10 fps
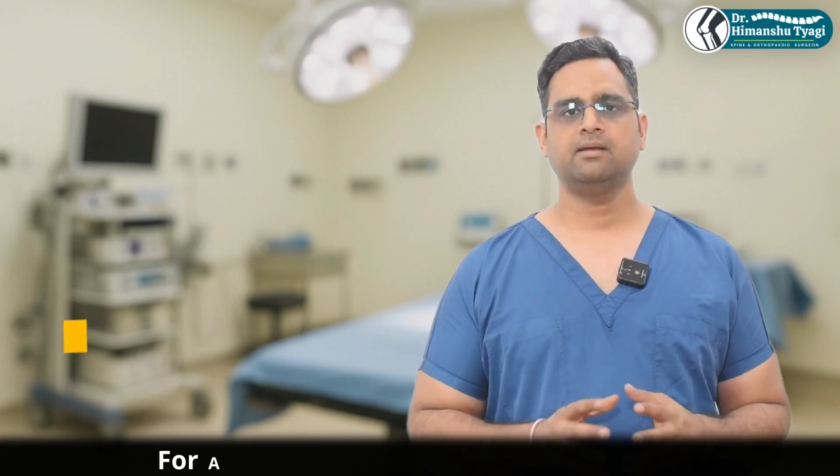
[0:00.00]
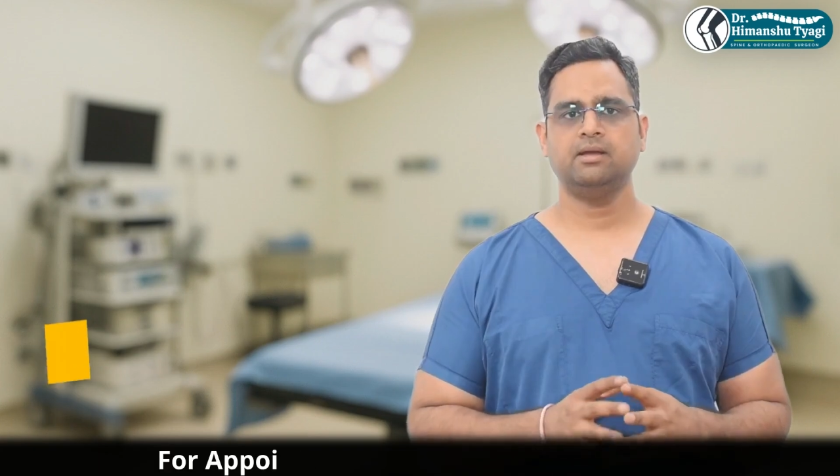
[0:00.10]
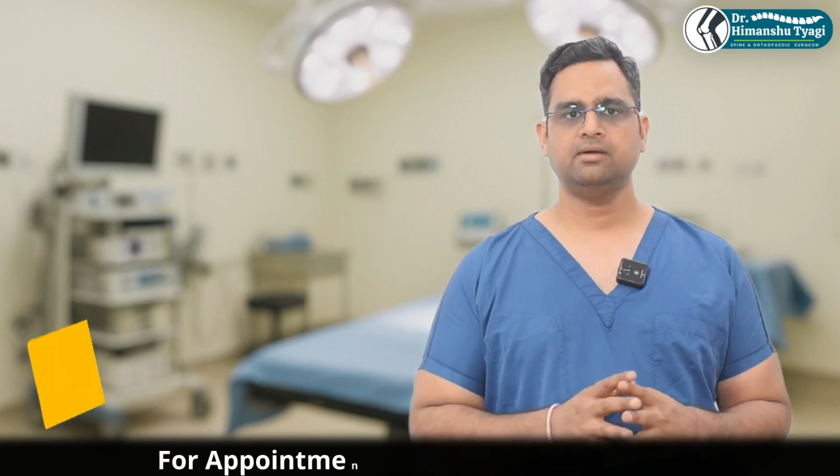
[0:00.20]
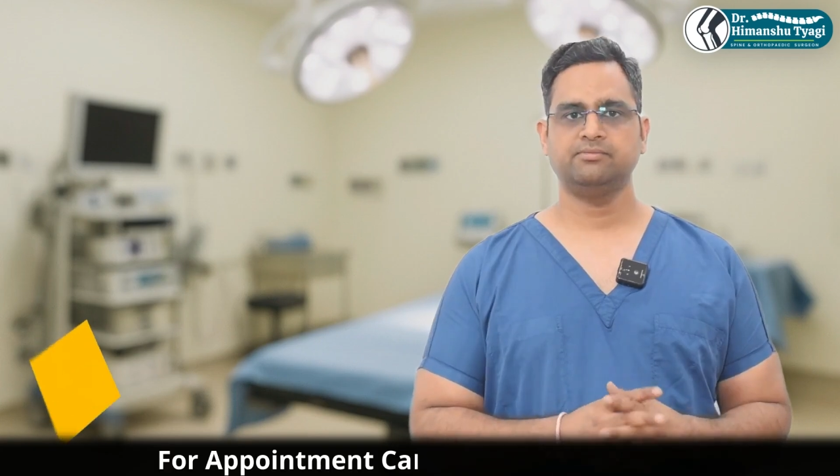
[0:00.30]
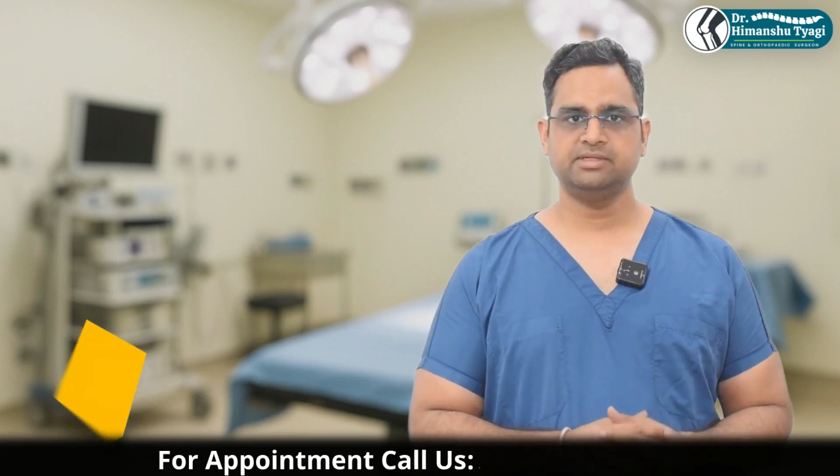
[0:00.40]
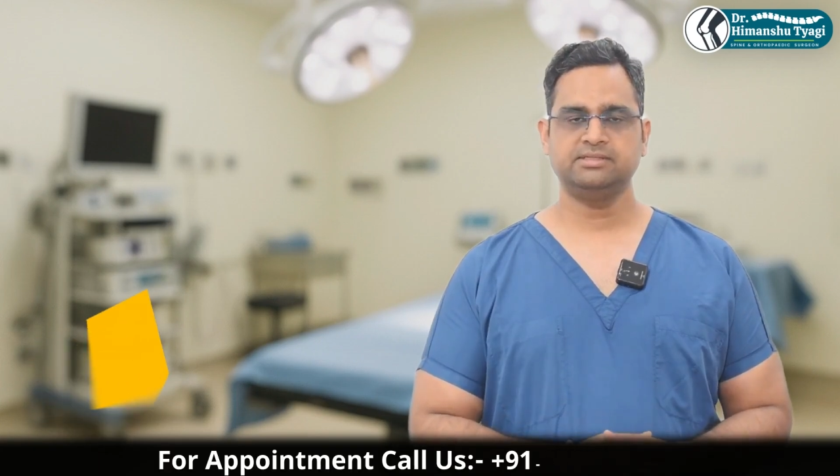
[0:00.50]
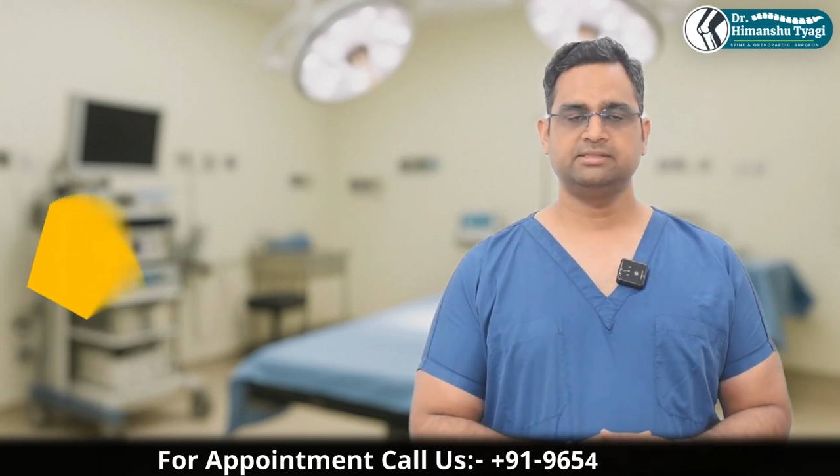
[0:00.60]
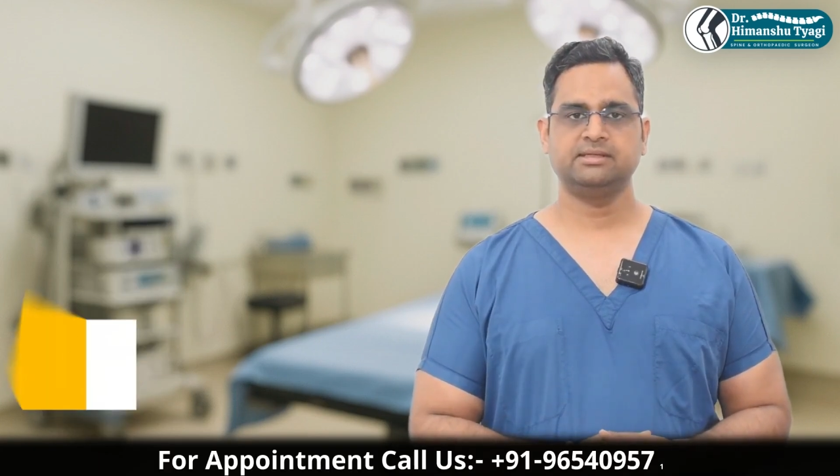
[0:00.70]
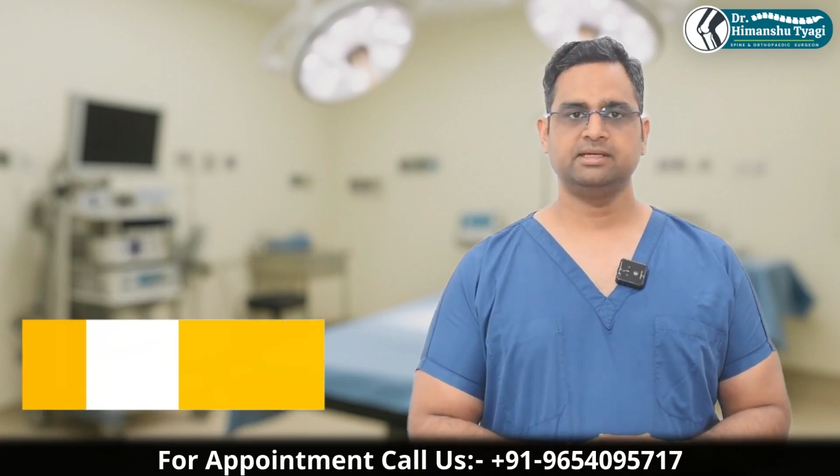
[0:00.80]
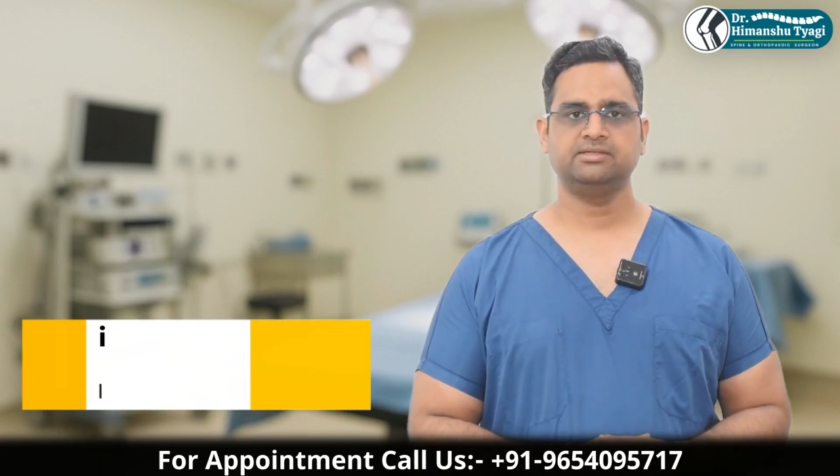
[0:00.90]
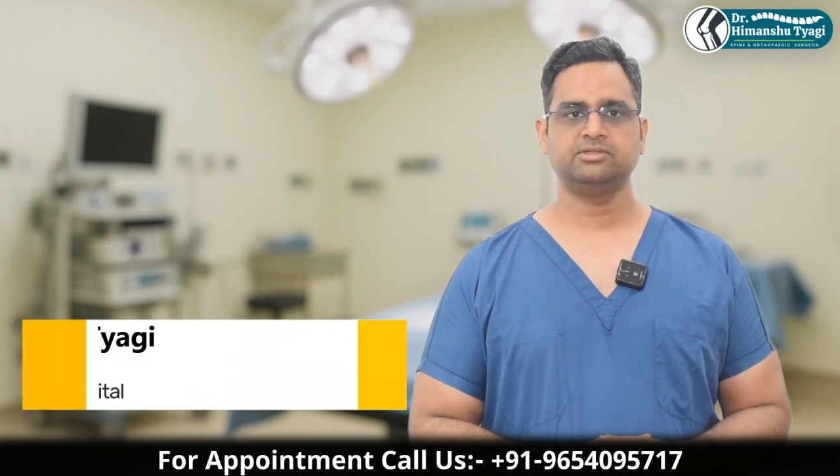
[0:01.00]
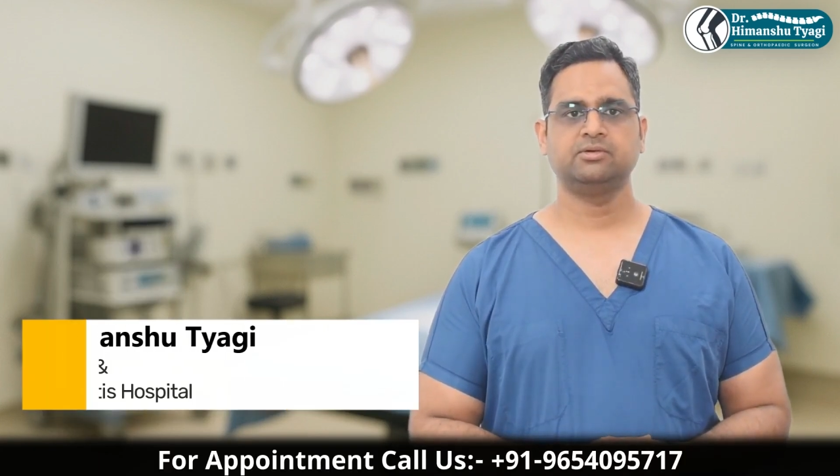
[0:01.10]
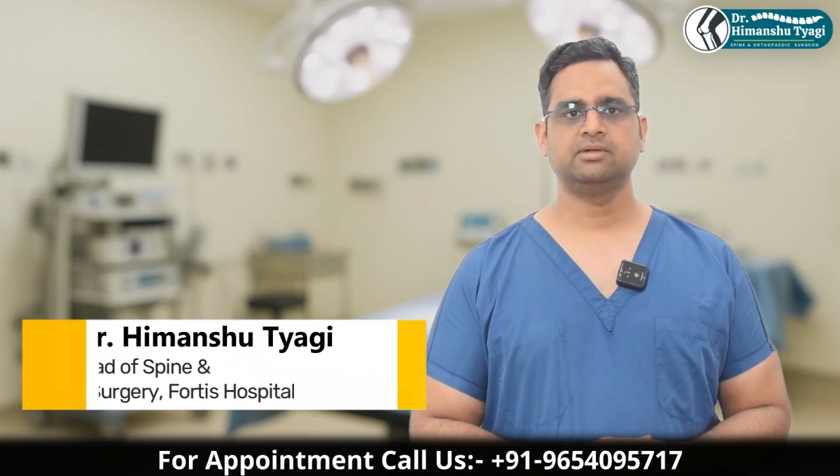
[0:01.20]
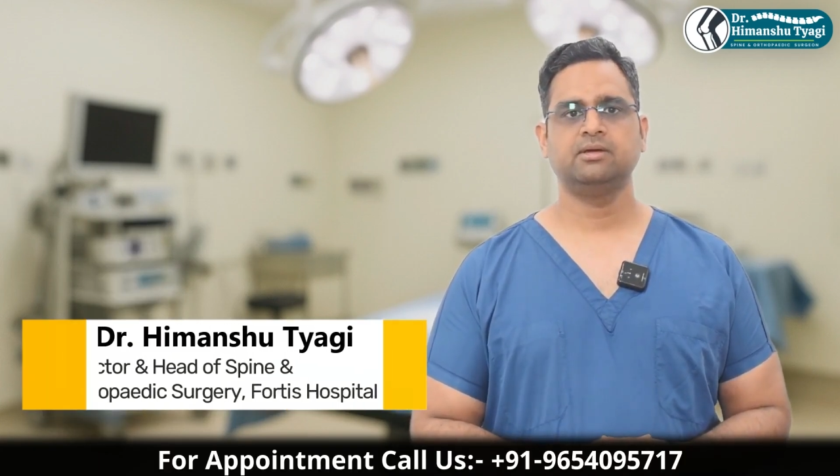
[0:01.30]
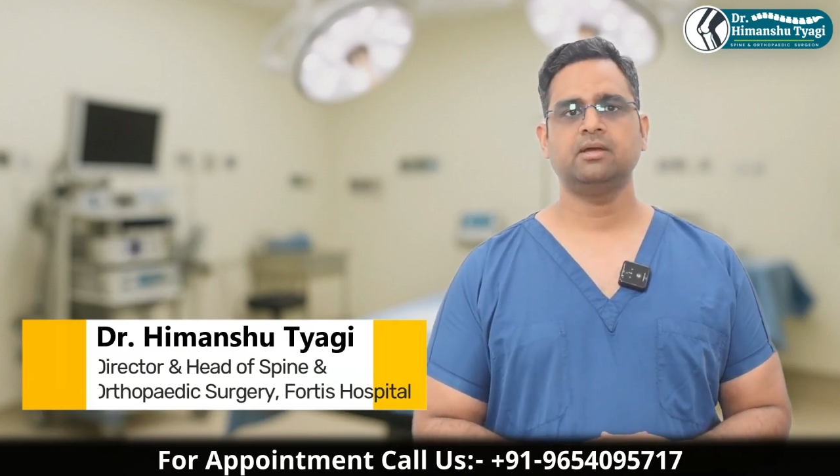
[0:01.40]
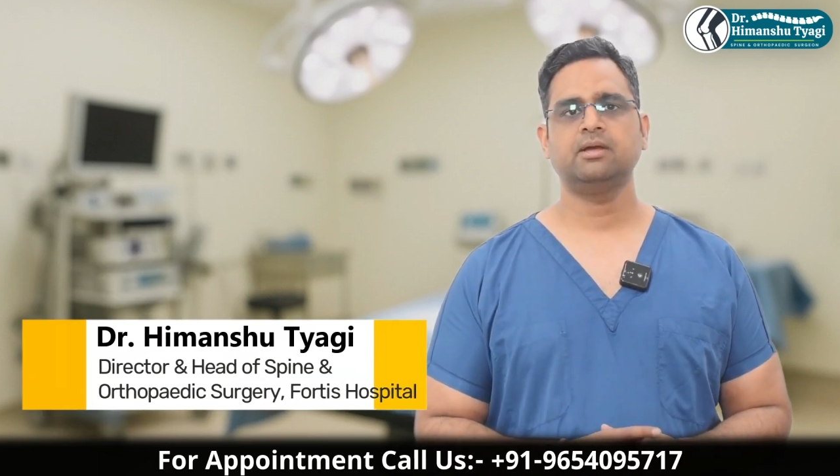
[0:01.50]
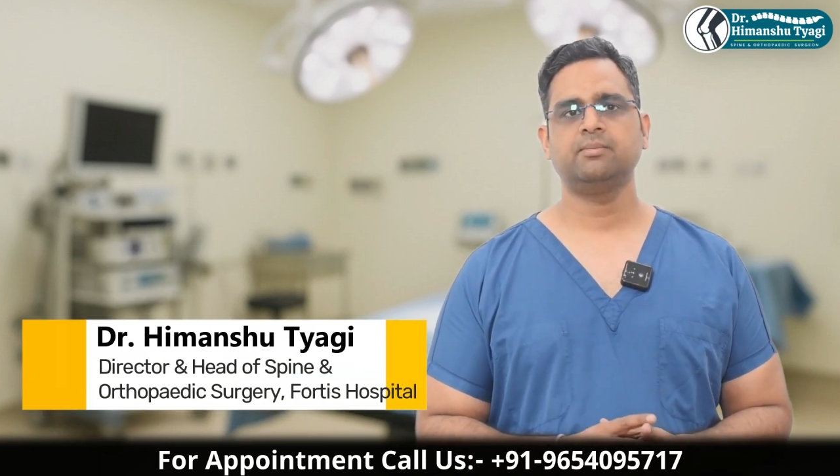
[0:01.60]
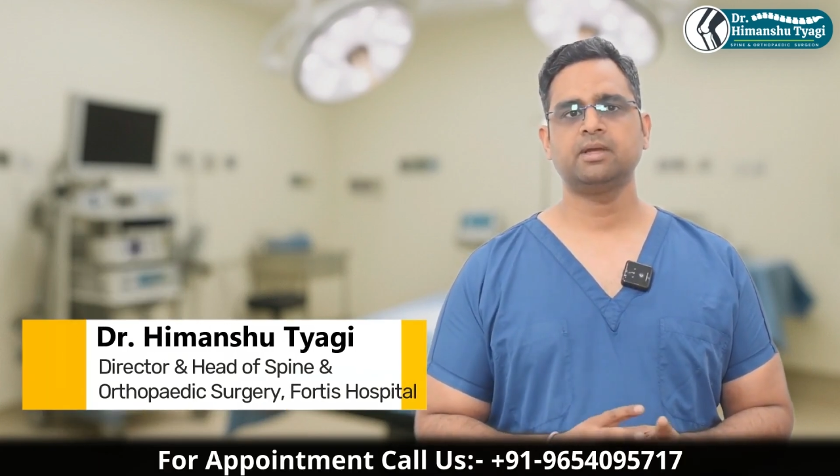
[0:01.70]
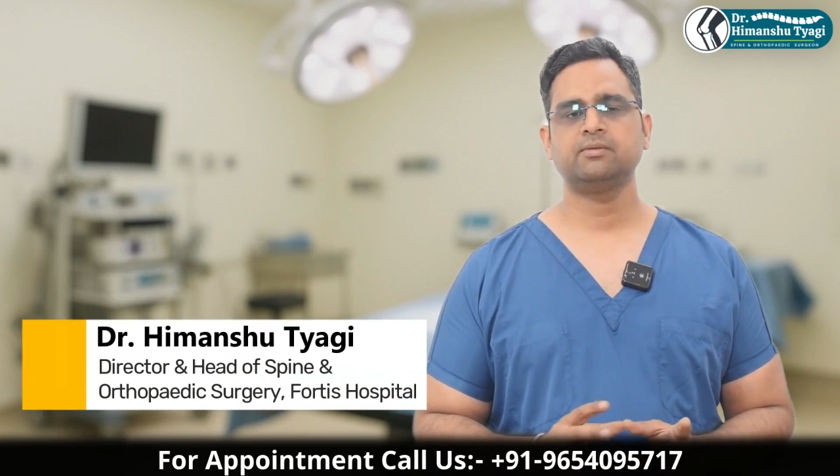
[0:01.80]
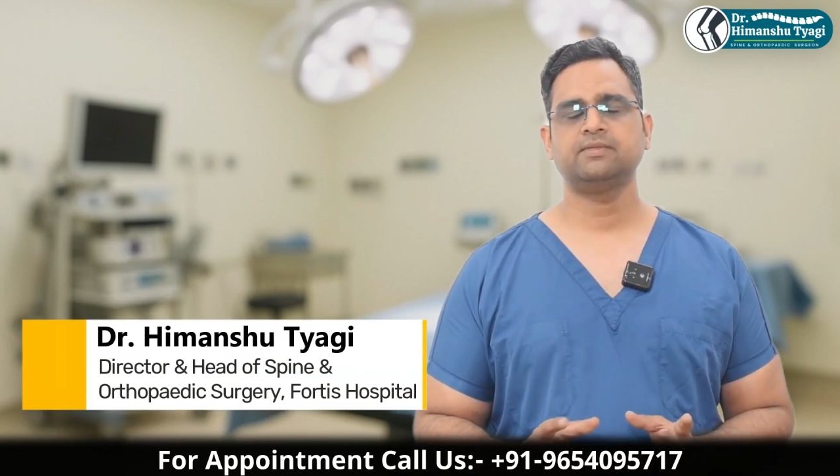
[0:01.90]
Hello friends, let's today talk
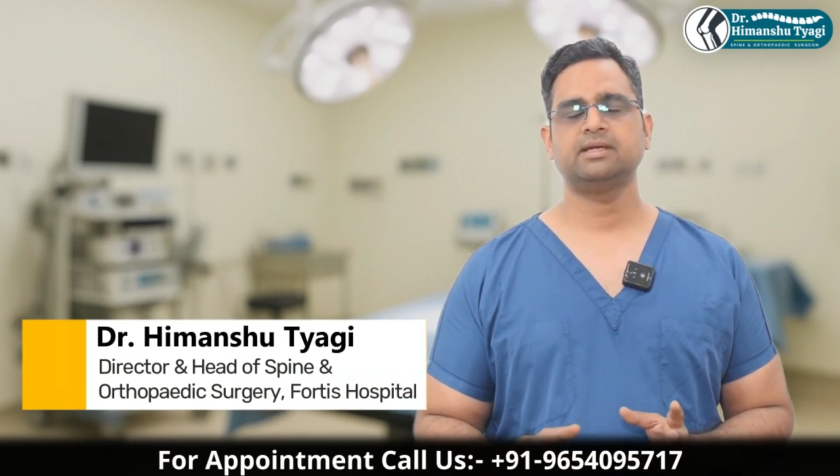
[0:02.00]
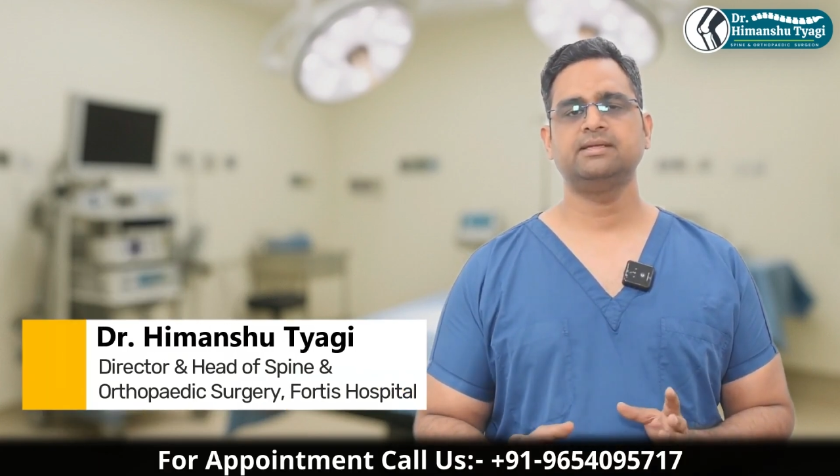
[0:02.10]
about